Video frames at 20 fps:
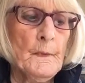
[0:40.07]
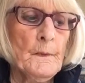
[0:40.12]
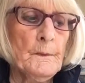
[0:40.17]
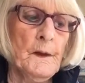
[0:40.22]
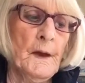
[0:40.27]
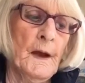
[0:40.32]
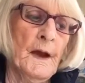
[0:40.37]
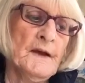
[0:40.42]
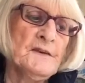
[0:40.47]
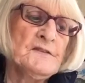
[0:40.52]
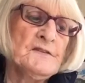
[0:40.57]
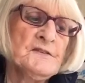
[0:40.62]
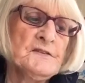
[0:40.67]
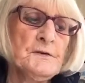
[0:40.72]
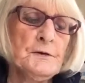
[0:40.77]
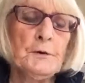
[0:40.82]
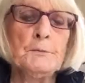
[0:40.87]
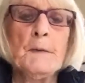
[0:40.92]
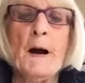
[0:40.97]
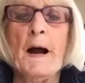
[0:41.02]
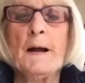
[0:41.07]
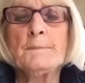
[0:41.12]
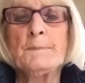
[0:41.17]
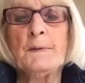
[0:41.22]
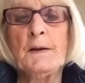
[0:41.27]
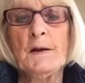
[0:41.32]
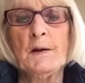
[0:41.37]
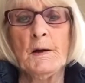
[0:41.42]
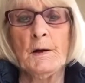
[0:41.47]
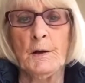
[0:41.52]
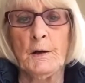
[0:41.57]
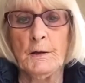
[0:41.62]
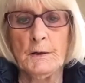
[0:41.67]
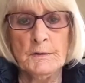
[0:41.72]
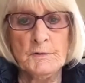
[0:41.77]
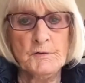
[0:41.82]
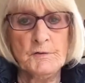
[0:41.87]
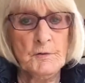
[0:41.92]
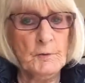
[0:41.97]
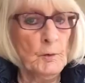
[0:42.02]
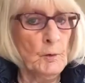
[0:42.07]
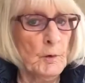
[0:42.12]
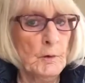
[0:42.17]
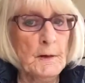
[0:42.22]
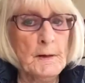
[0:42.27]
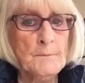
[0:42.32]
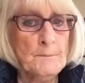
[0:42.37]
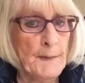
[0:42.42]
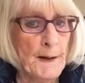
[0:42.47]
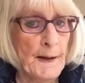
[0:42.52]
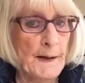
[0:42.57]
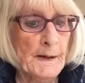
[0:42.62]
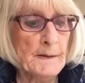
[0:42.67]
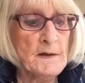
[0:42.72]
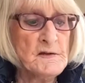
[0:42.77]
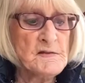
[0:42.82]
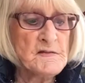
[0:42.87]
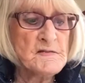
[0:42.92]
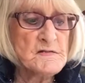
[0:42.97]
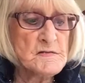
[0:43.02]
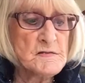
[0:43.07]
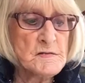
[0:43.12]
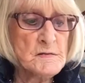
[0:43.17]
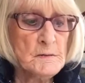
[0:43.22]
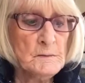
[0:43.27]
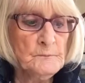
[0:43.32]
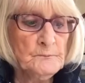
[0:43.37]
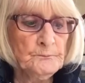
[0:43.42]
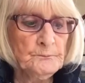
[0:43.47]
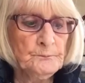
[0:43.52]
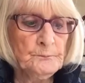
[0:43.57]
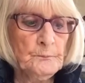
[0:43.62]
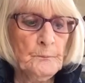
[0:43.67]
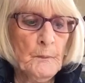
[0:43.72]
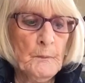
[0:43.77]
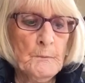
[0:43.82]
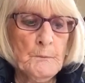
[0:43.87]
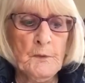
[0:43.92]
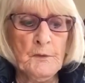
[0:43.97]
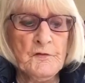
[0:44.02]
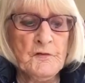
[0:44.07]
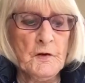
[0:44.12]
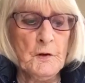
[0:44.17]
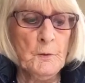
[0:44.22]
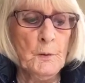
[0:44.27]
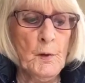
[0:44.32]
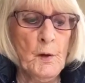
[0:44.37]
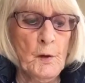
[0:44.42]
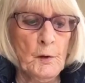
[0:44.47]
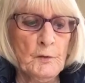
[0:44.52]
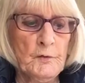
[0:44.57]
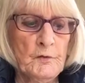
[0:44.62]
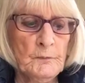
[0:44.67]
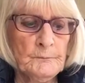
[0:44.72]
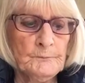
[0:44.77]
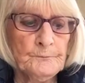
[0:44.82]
Yes, you might be hurt or embarrassed, but so what?